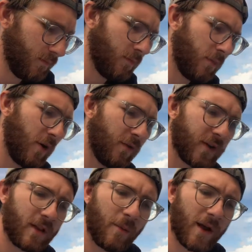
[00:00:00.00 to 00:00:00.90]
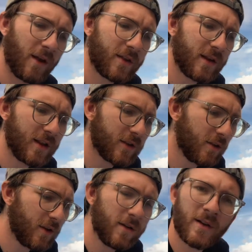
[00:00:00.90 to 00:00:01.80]
Perfect, now my LCD
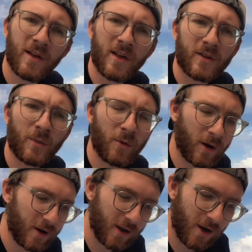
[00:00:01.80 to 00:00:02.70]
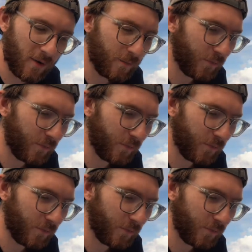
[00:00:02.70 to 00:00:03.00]
screen is gonna be ready to go.